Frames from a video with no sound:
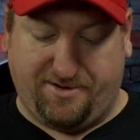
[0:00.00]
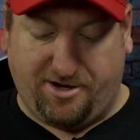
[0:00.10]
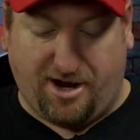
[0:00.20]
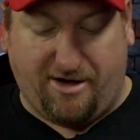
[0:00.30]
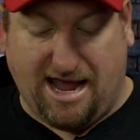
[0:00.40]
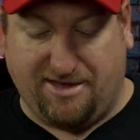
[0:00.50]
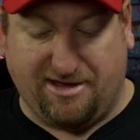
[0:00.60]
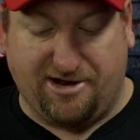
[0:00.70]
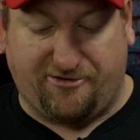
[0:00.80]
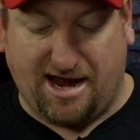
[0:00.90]
And, I hate
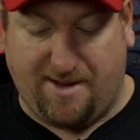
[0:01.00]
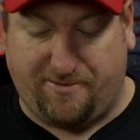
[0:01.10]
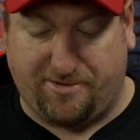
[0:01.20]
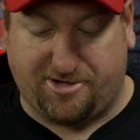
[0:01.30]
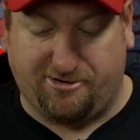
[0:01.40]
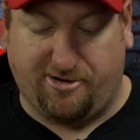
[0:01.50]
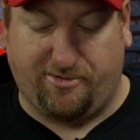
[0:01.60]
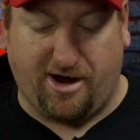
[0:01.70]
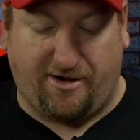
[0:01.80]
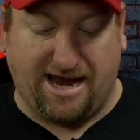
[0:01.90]
the injury happened with Tua.
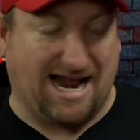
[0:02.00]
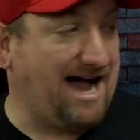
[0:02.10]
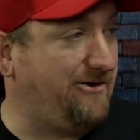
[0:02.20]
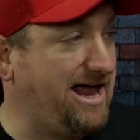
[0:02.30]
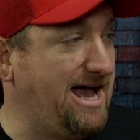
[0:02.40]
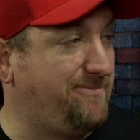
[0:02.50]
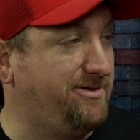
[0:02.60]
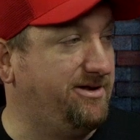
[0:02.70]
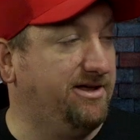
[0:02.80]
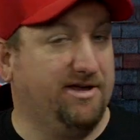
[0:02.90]
We all hate how it
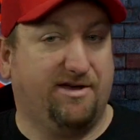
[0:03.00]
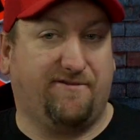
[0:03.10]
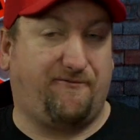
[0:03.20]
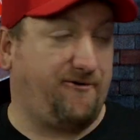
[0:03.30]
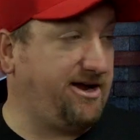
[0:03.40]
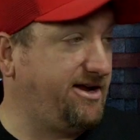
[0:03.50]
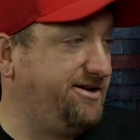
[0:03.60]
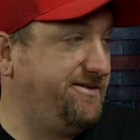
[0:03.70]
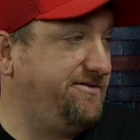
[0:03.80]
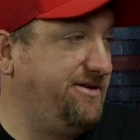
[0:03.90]
happened. Freak
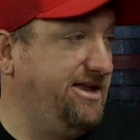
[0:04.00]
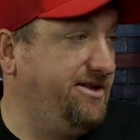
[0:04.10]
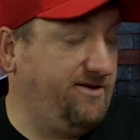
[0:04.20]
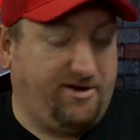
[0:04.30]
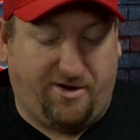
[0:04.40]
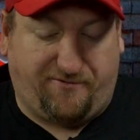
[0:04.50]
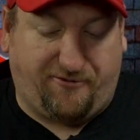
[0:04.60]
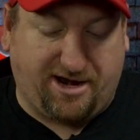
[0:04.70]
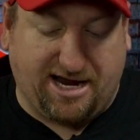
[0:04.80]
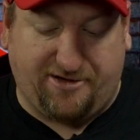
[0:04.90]

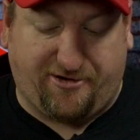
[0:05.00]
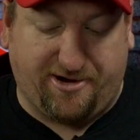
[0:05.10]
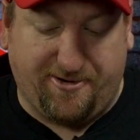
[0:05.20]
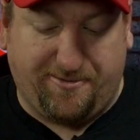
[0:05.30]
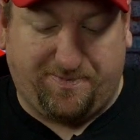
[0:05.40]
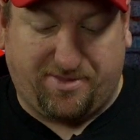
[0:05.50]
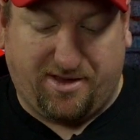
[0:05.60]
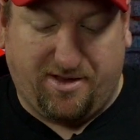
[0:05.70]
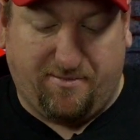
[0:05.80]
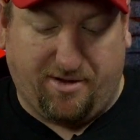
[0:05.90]
injury.
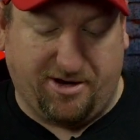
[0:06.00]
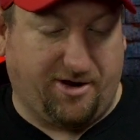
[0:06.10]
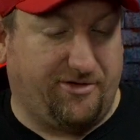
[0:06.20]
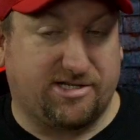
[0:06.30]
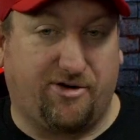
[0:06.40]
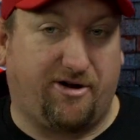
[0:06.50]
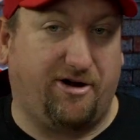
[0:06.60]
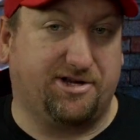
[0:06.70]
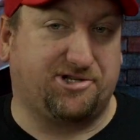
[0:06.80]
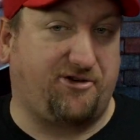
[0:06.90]
But, this is going to
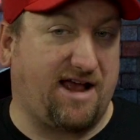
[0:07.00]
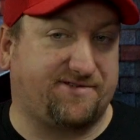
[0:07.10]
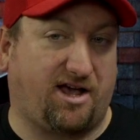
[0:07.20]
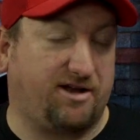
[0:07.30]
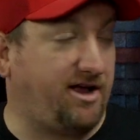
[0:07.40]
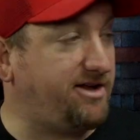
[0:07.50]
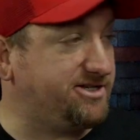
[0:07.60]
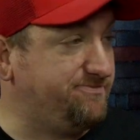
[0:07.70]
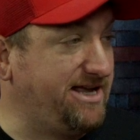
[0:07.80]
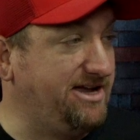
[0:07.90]
hurt his draft stock, not
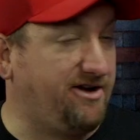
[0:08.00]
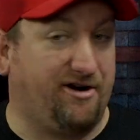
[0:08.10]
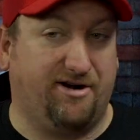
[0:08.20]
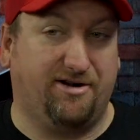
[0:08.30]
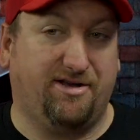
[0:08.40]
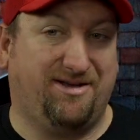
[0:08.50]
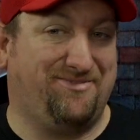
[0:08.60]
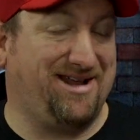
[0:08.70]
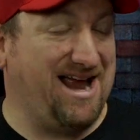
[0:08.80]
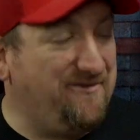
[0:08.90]
just being hurt. Yeah.
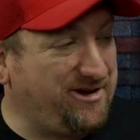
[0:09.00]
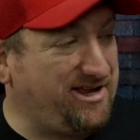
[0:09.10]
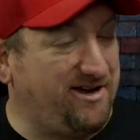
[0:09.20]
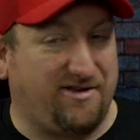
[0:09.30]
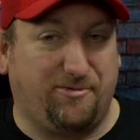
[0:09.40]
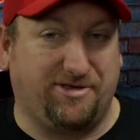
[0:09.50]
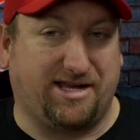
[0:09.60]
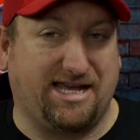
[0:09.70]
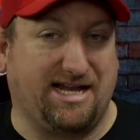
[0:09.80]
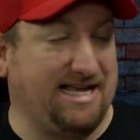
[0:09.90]
But every year when the
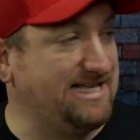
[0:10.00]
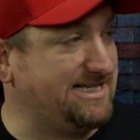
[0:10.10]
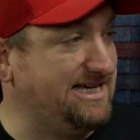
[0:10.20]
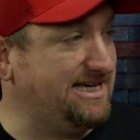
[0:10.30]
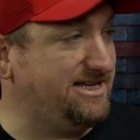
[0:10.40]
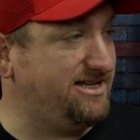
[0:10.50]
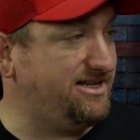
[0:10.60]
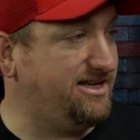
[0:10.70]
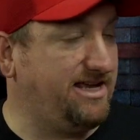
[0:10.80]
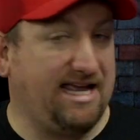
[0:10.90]
kid gets hit,
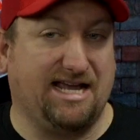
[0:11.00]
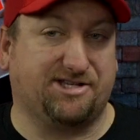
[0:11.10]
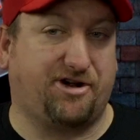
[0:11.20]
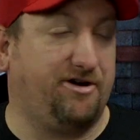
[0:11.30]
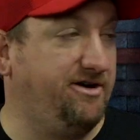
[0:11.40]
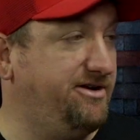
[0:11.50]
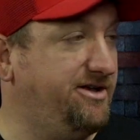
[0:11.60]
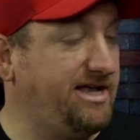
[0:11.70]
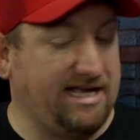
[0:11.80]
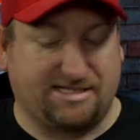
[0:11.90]
he gets hurt.
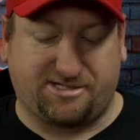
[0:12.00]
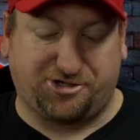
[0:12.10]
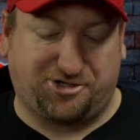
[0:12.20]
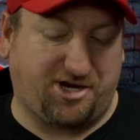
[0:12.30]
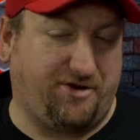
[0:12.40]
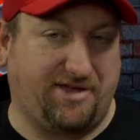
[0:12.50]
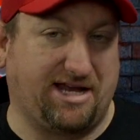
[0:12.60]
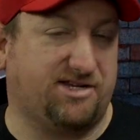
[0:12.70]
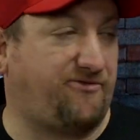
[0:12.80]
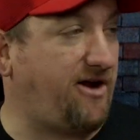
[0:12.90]
He showed that
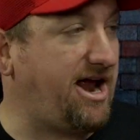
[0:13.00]
he's fragile.